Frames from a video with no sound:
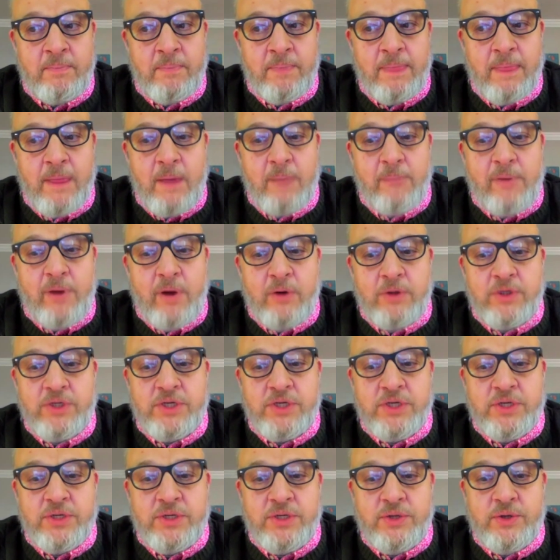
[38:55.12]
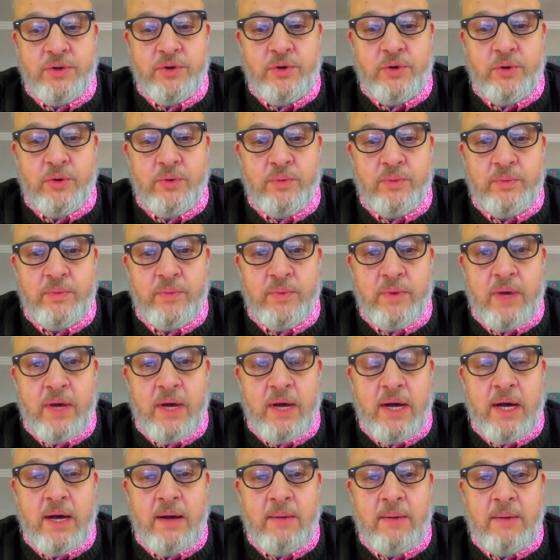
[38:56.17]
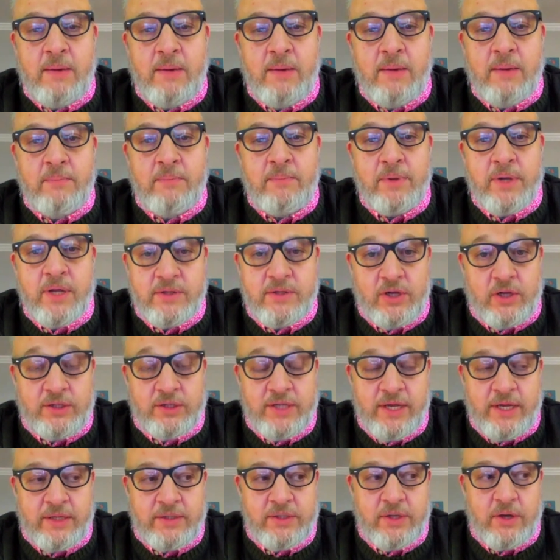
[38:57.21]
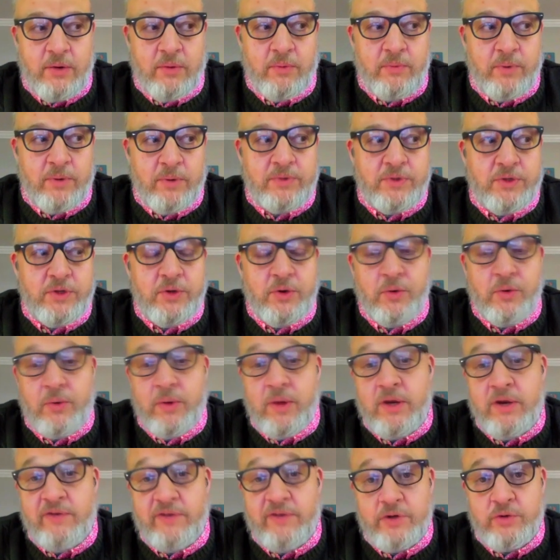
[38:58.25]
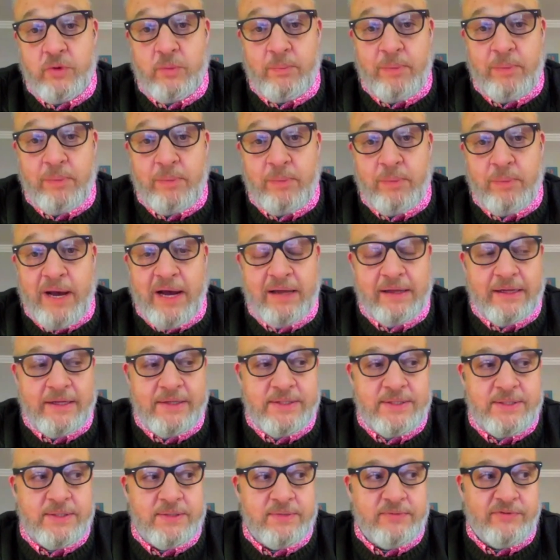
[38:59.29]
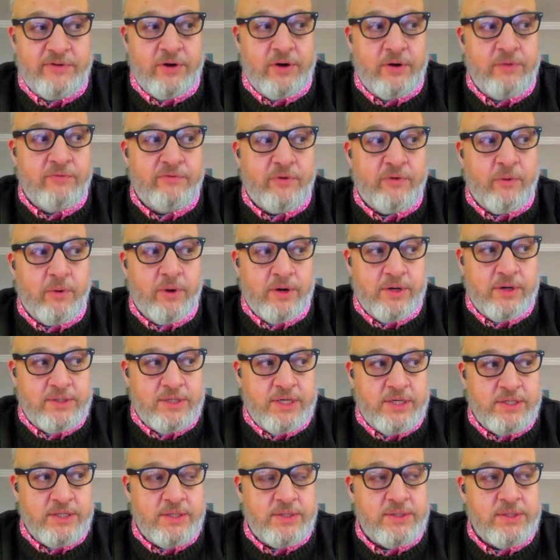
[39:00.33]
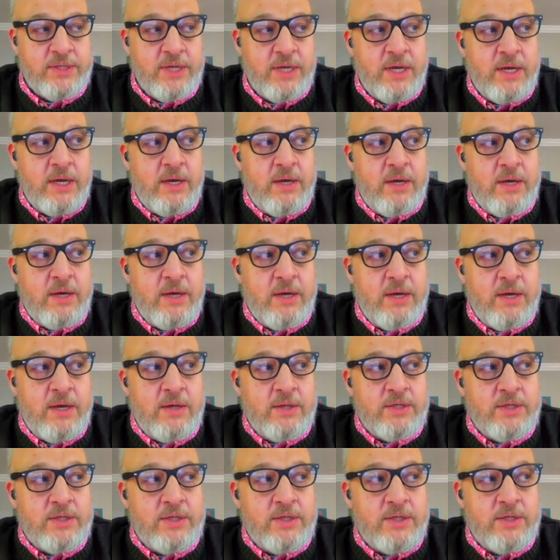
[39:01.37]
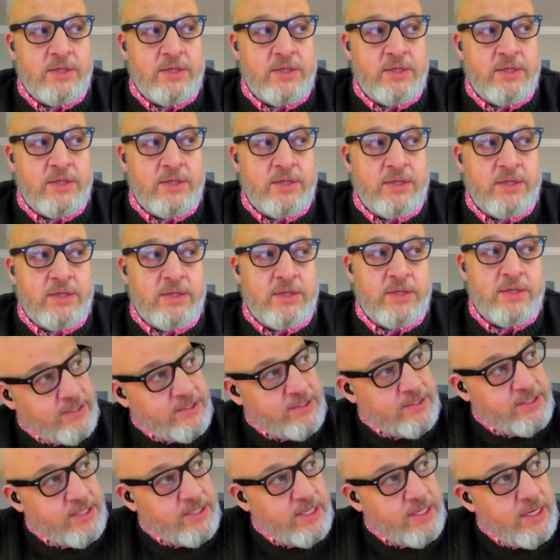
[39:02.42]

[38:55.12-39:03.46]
approach to consulting. So we do individual pilots for organizations. So that's what pilots means.